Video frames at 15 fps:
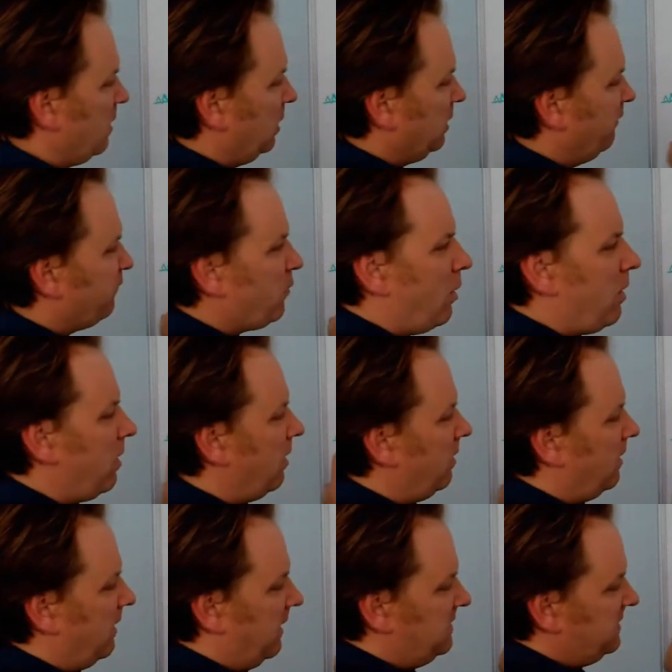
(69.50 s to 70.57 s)
you've got
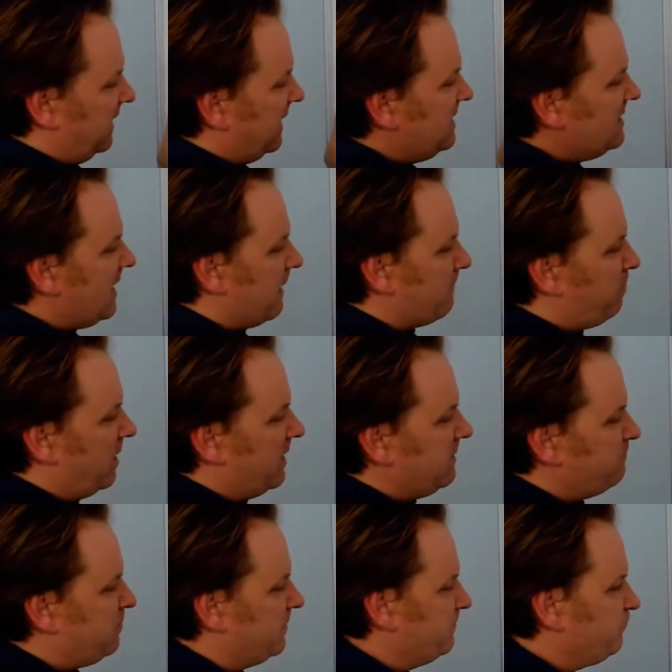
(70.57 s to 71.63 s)
an inlet
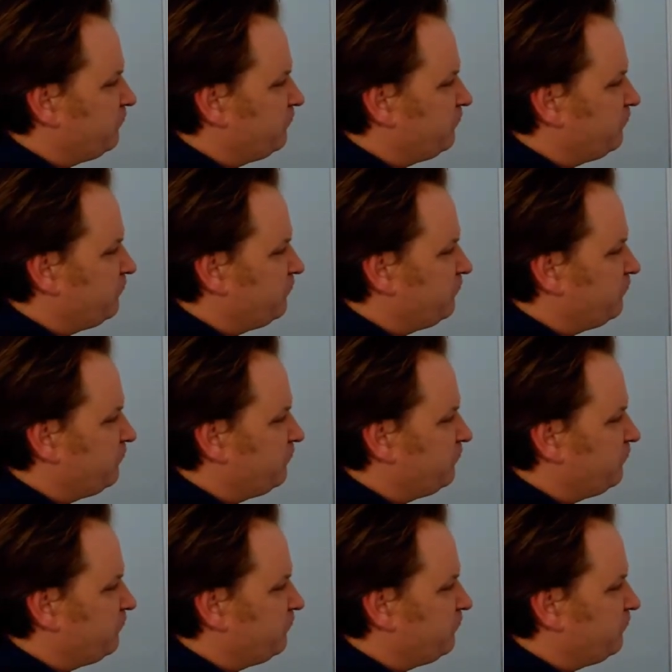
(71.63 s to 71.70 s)
pipe